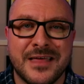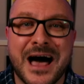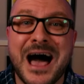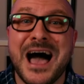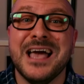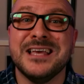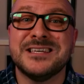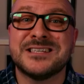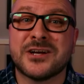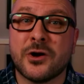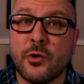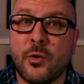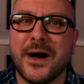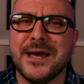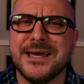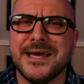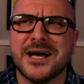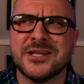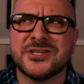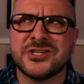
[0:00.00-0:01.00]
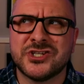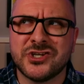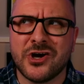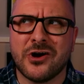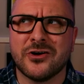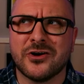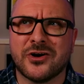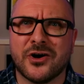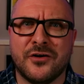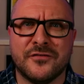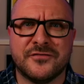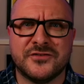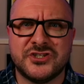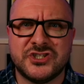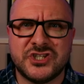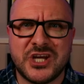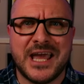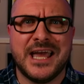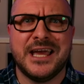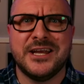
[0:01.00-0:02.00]
That is quite a chunk of
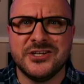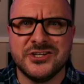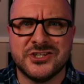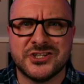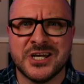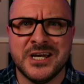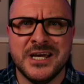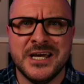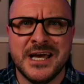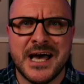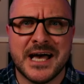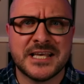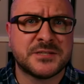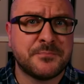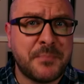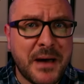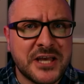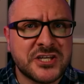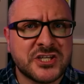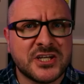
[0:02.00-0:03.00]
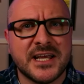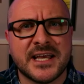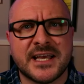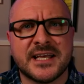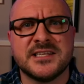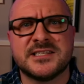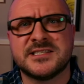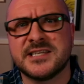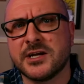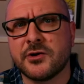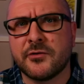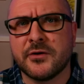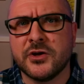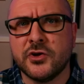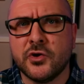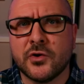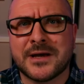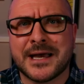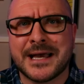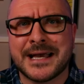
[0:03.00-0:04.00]
change, especially considering
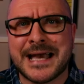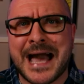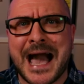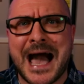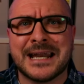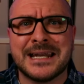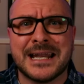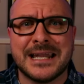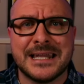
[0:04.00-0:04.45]
you can get an